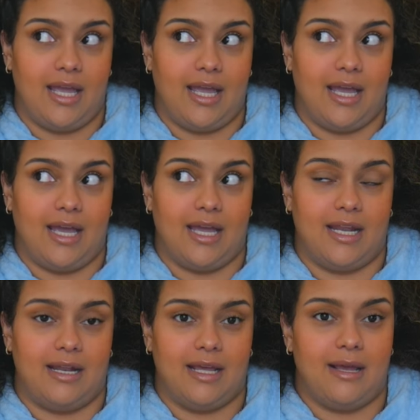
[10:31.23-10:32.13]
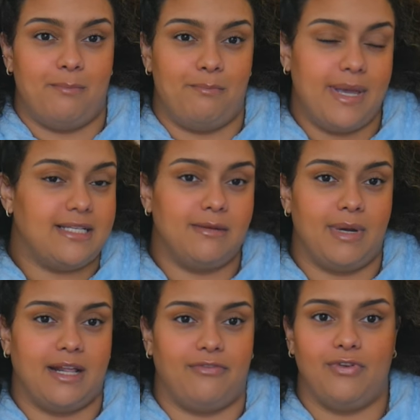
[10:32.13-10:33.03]
and make
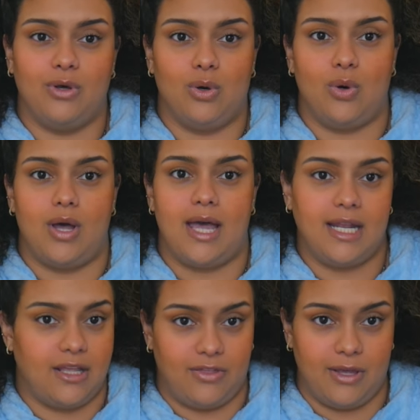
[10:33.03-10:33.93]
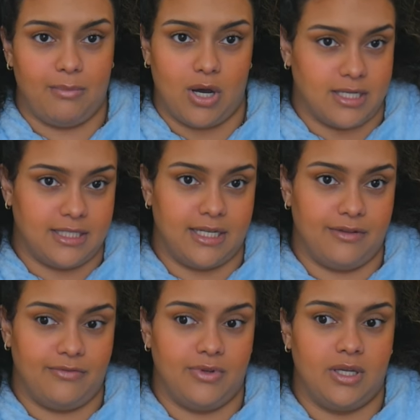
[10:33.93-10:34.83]
somebody feel anything
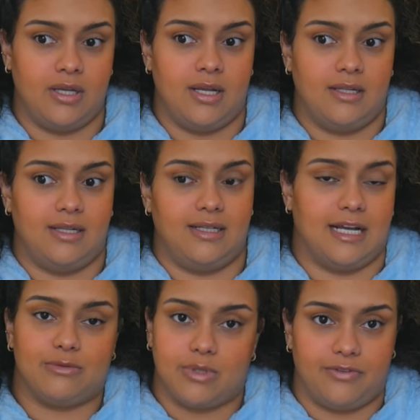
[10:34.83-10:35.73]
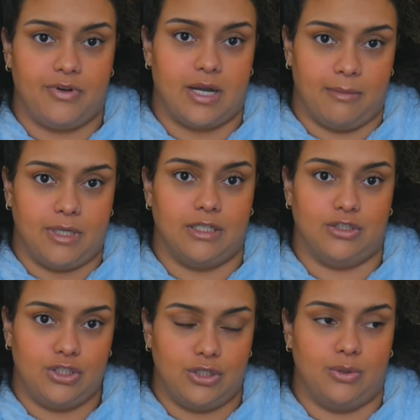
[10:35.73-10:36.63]
positive, then that's what the fuck I'm gonna
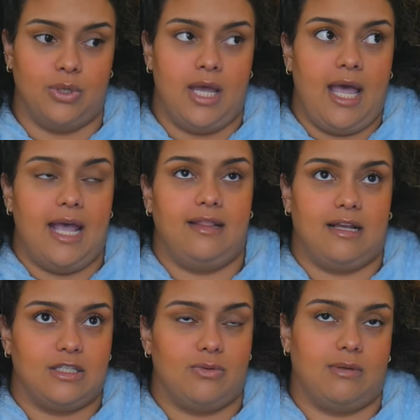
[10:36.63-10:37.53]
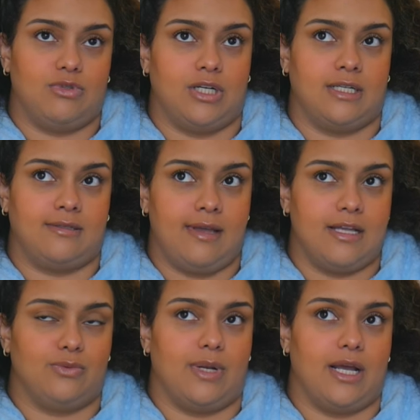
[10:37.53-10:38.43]
do. And that's what I'm trying to say
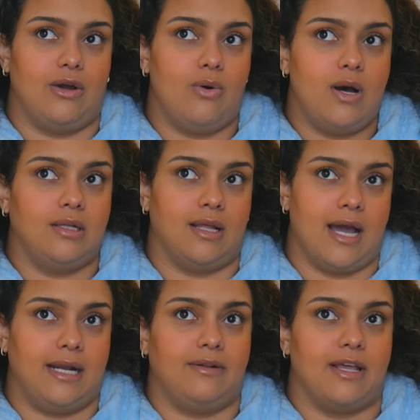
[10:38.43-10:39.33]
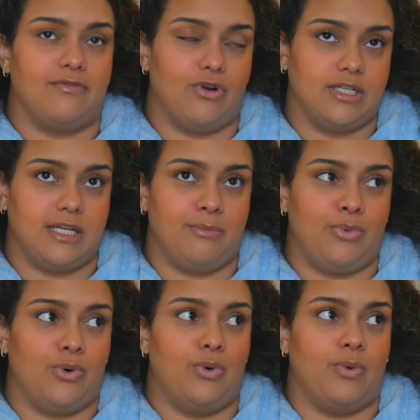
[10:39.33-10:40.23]
is when I go online, like for
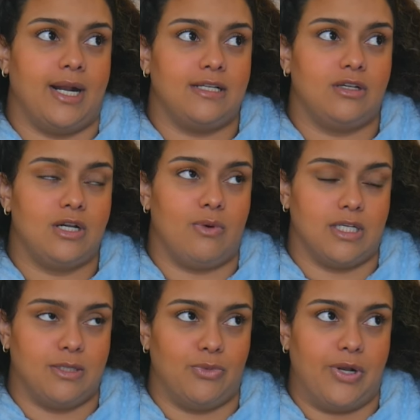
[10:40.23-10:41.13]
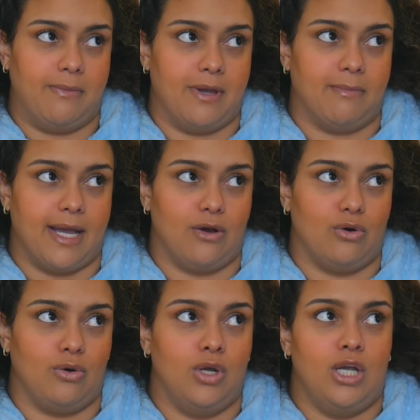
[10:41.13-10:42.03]
example, when I started watching Monet McMichael,